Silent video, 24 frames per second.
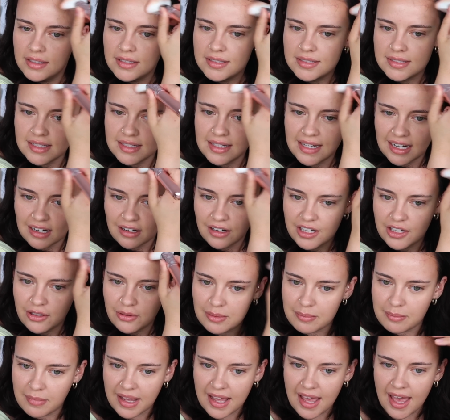scenario
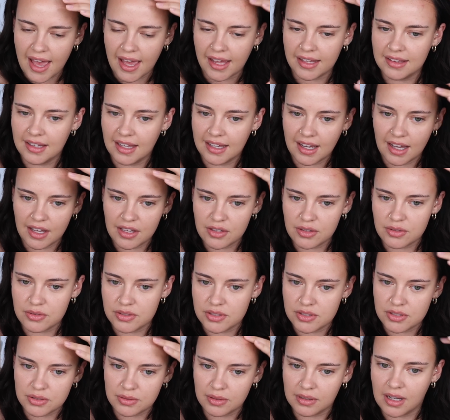in my head like I
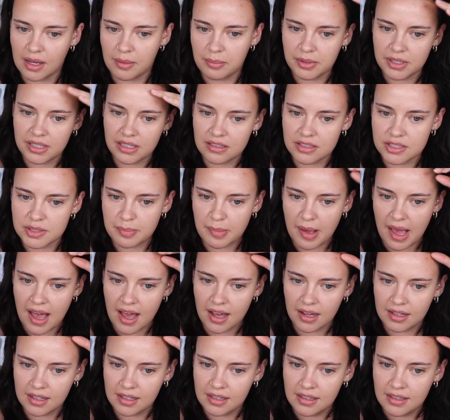used to a couple years
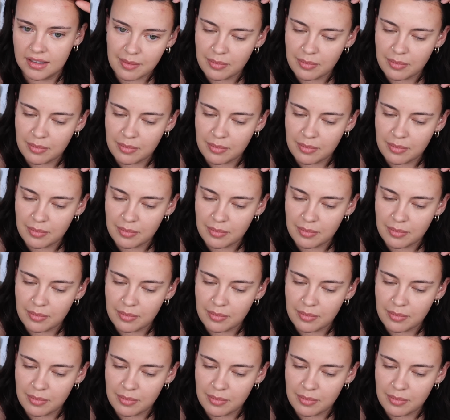back.